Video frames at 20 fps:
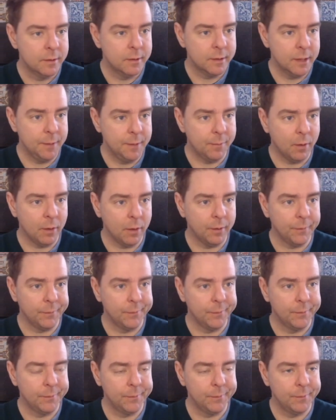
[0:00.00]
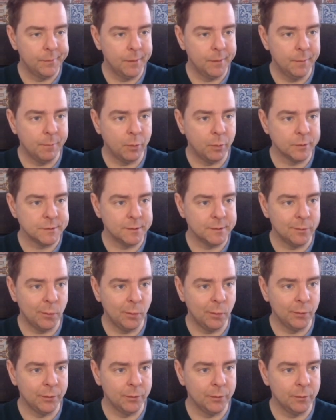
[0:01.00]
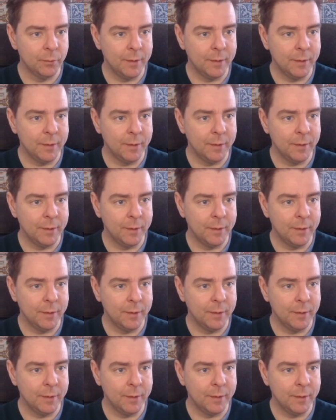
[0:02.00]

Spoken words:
keep our imports in order.